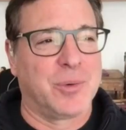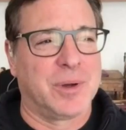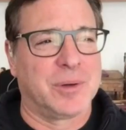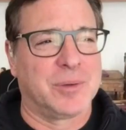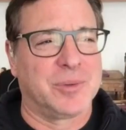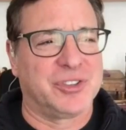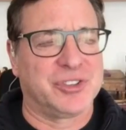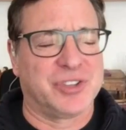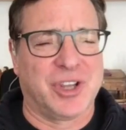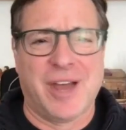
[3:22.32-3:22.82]
one
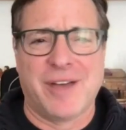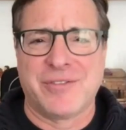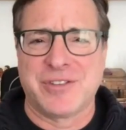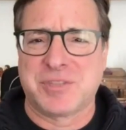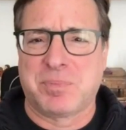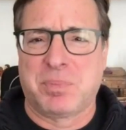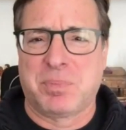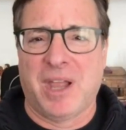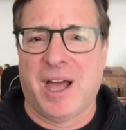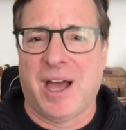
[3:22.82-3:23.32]
was Love
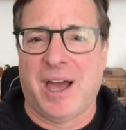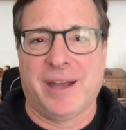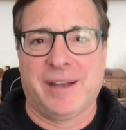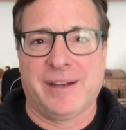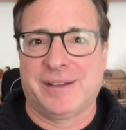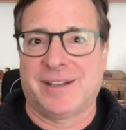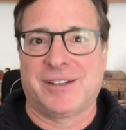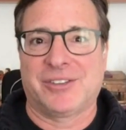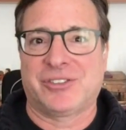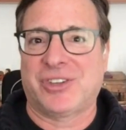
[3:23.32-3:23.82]
is
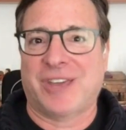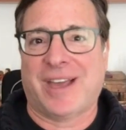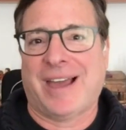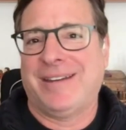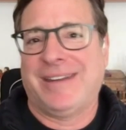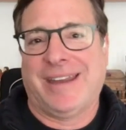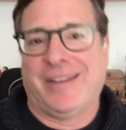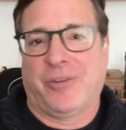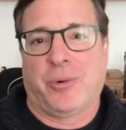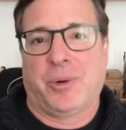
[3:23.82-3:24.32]
Blind. And it's like, I
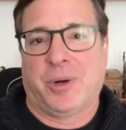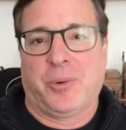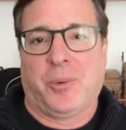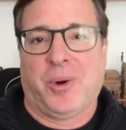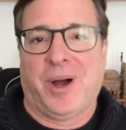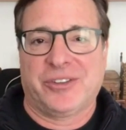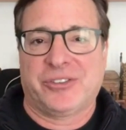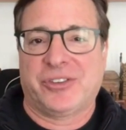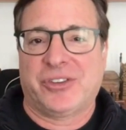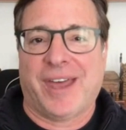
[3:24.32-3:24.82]
never would have
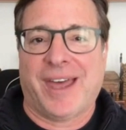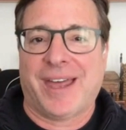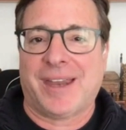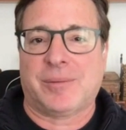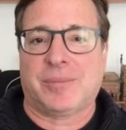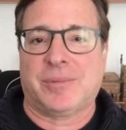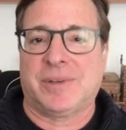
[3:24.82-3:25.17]
watched that.